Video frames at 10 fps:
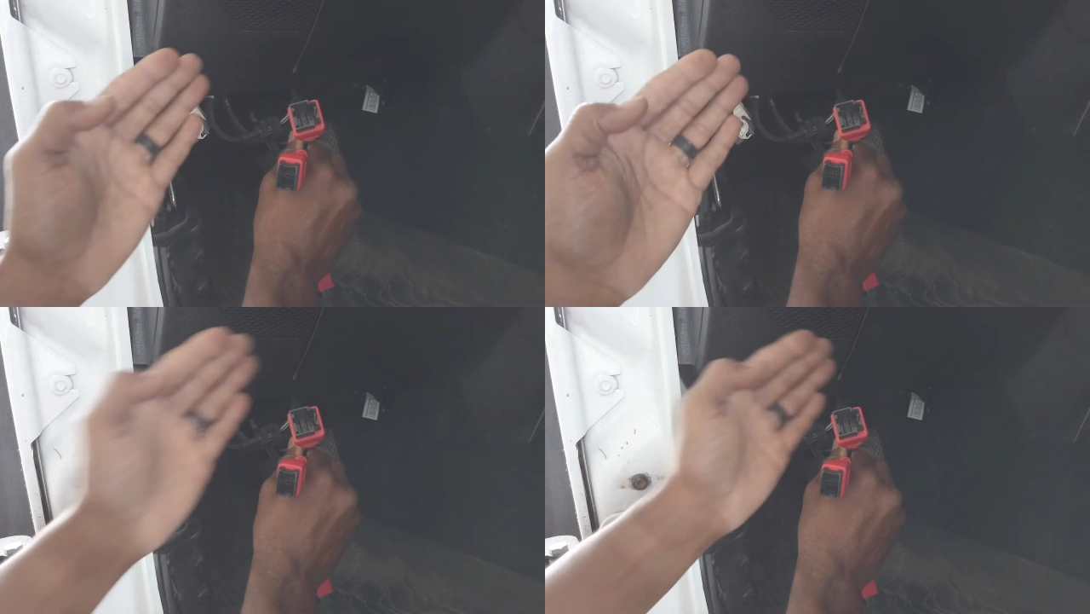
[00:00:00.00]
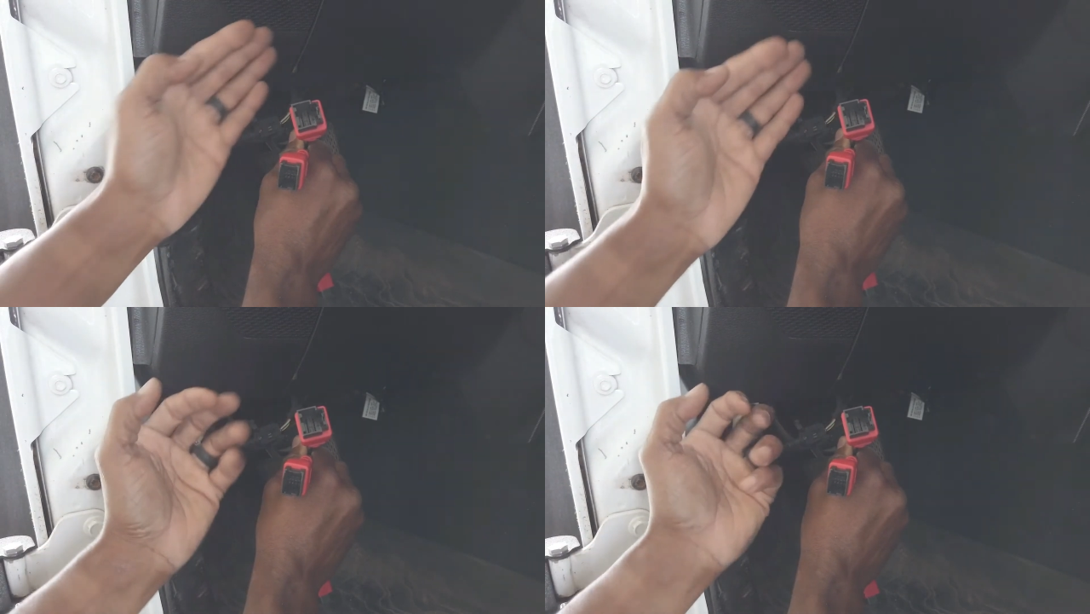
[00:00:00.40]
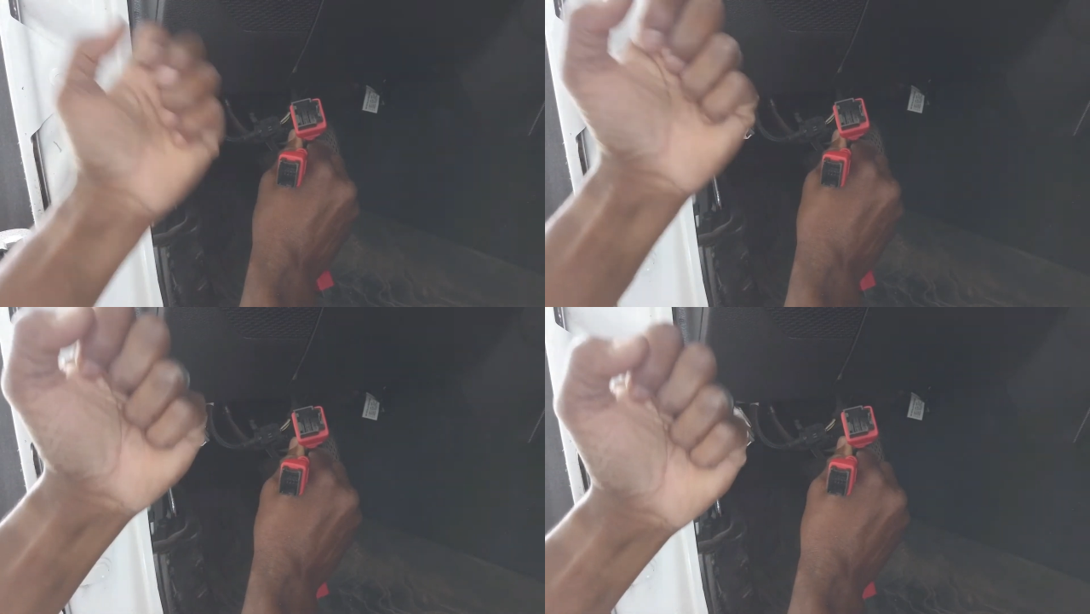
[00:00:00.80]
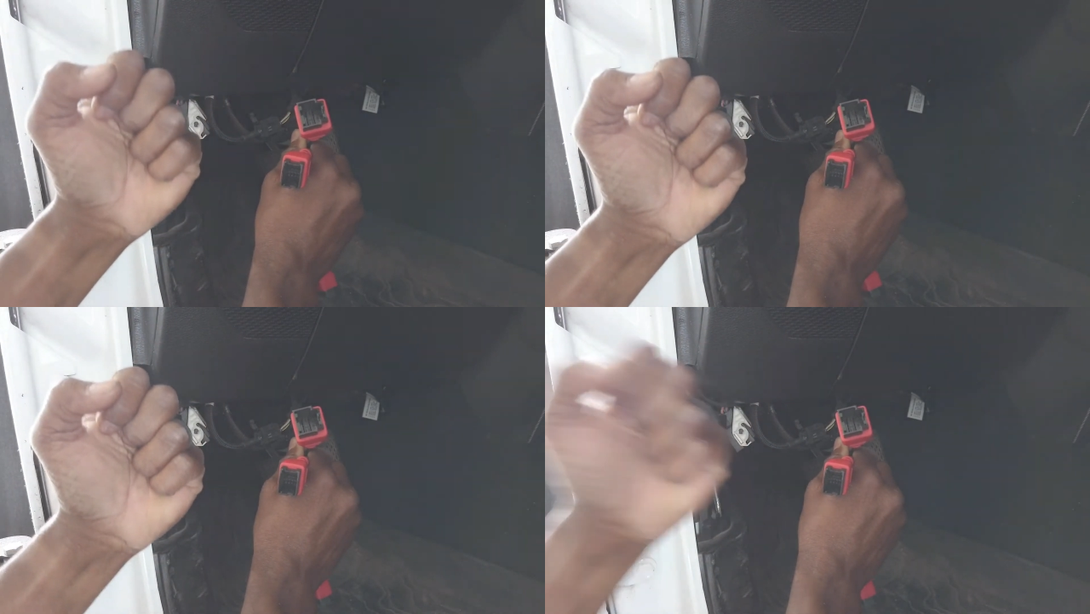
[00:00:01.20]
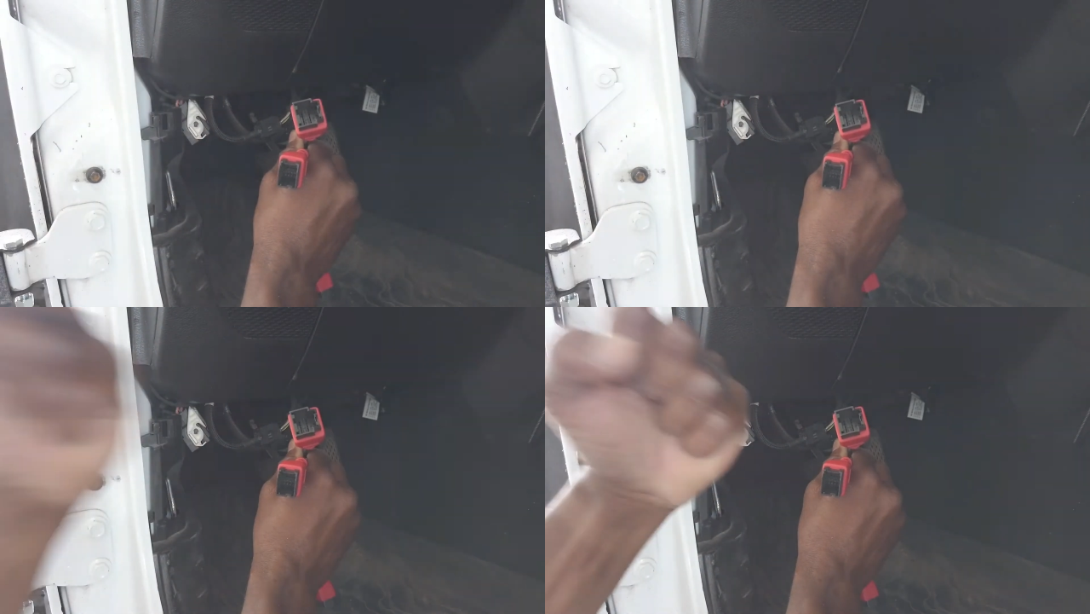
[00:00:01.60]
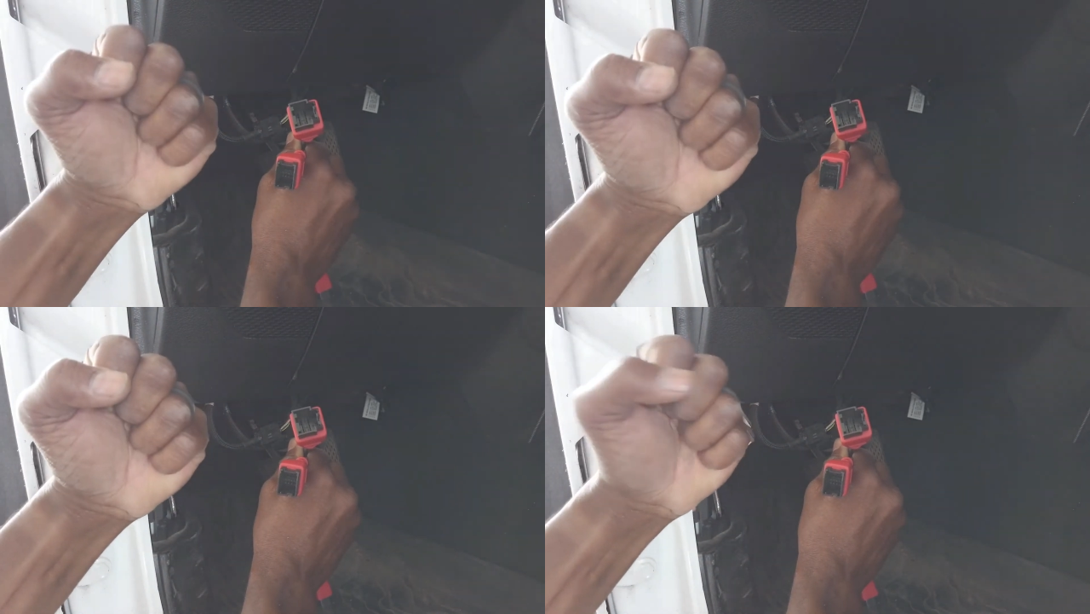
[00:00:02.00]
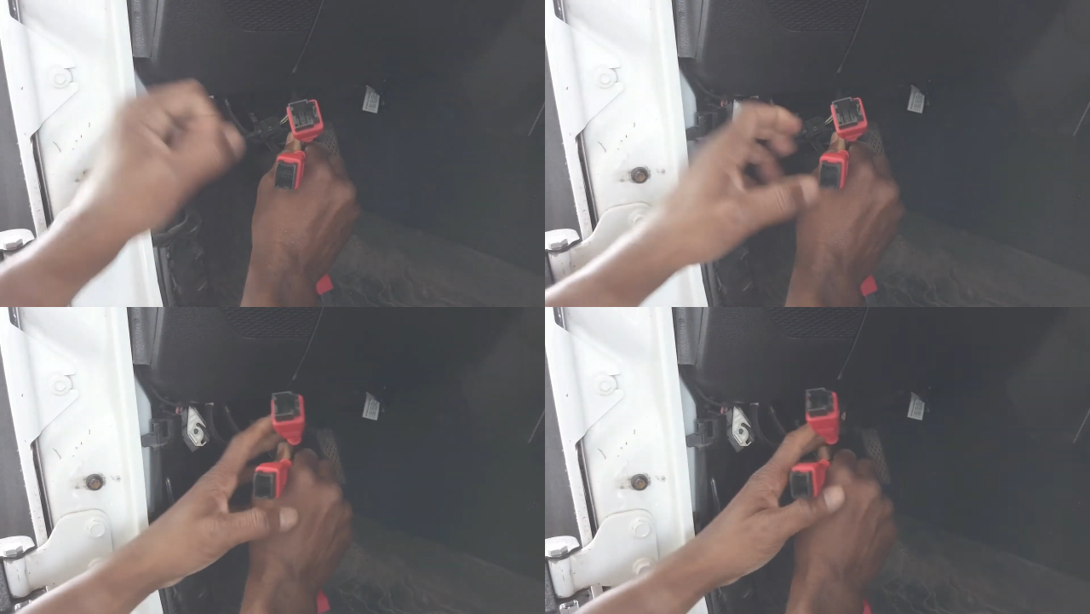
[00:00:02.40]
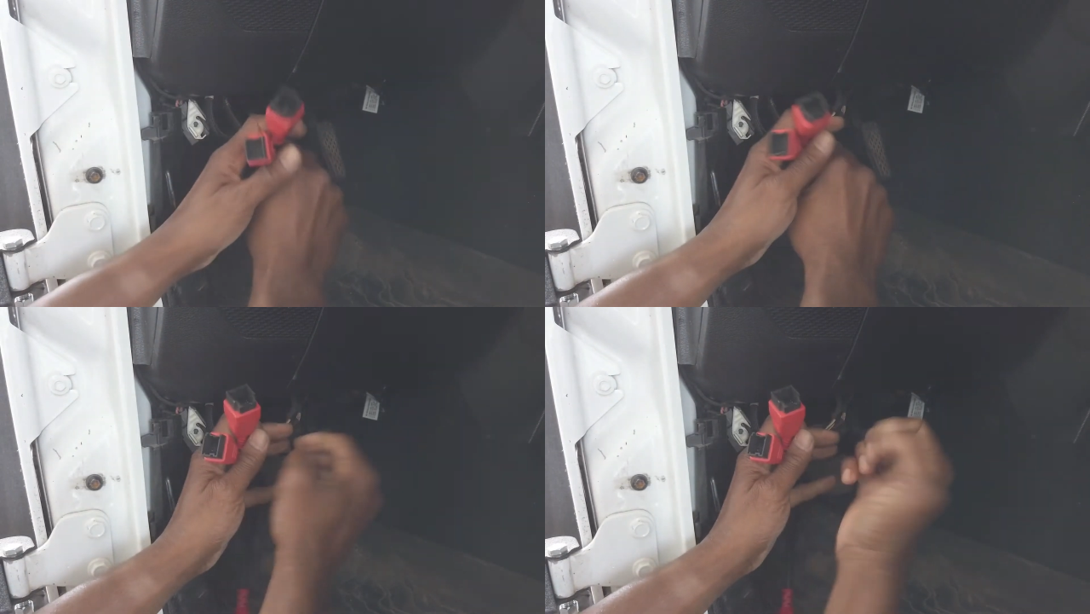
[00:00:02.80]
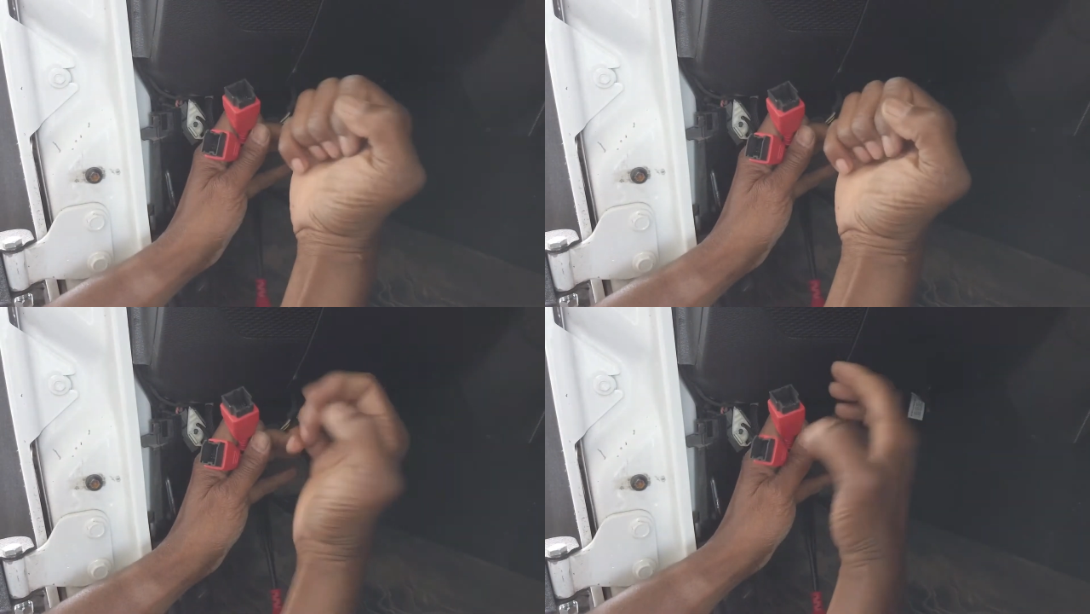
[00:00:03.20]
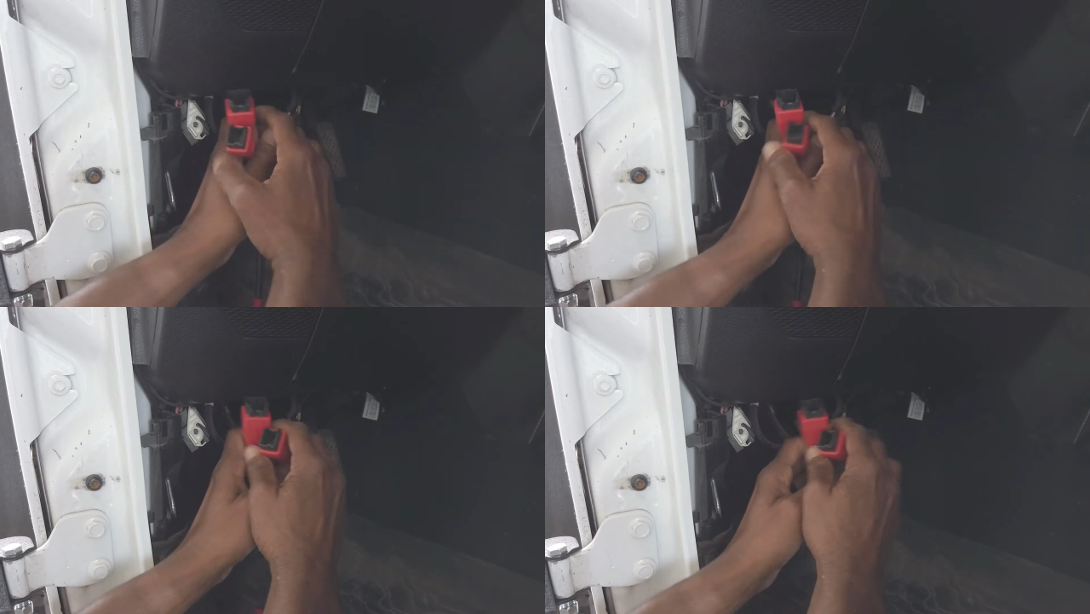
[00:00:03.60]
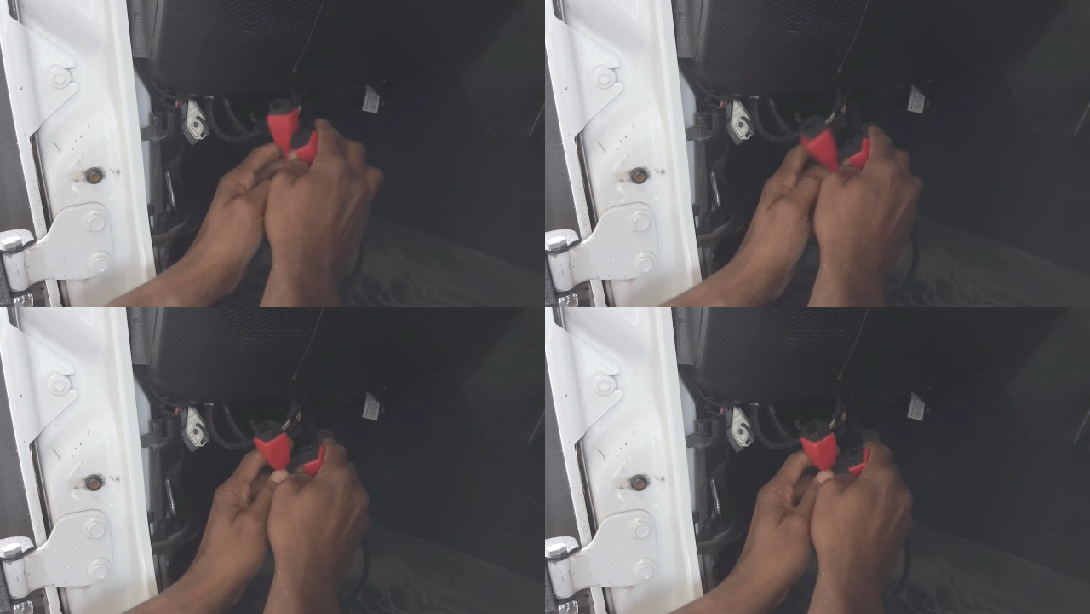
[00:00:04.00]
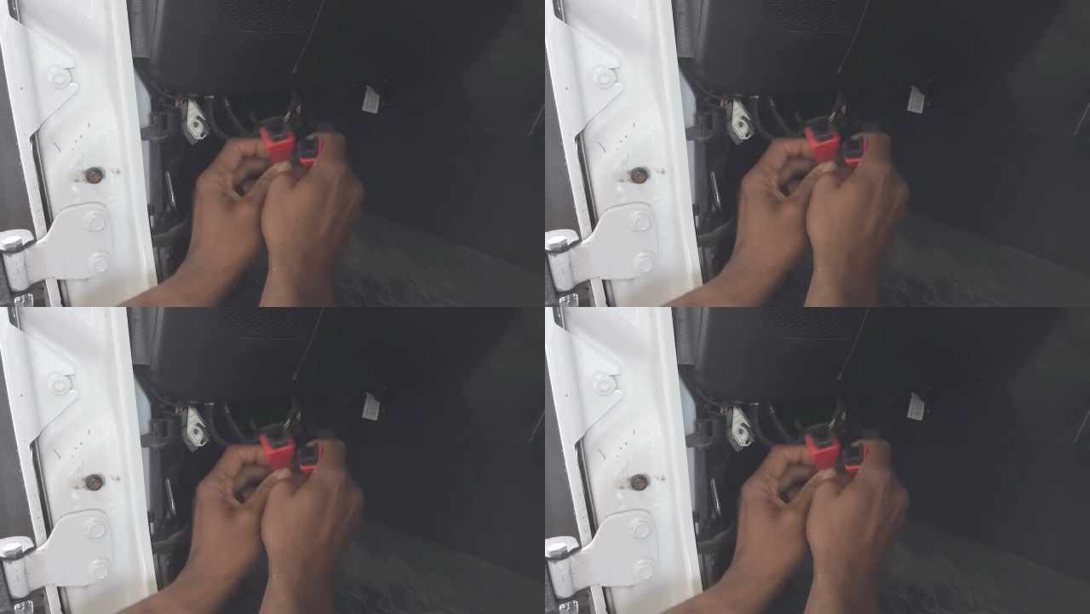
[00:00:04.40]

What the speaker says: No face is visible, so there are no lips to read.